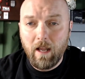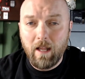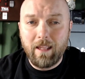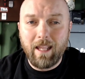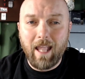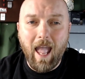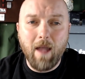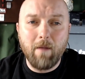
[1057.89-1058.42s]

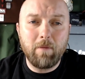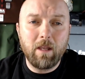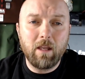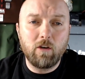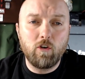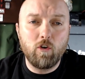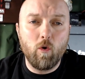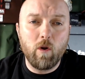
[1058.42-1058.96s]
The
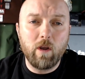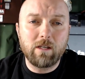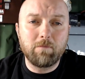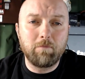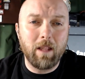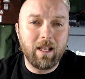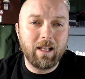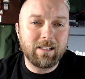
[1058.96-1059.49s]
ambient noise
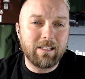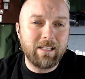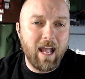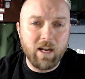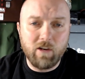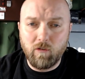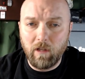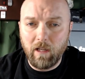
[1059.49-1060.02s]
plays
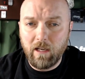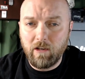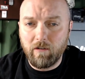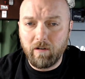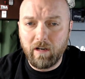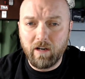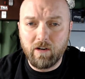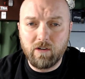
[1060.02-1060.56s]
naturally in
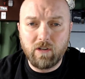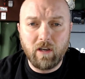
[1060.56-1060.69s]
your ears,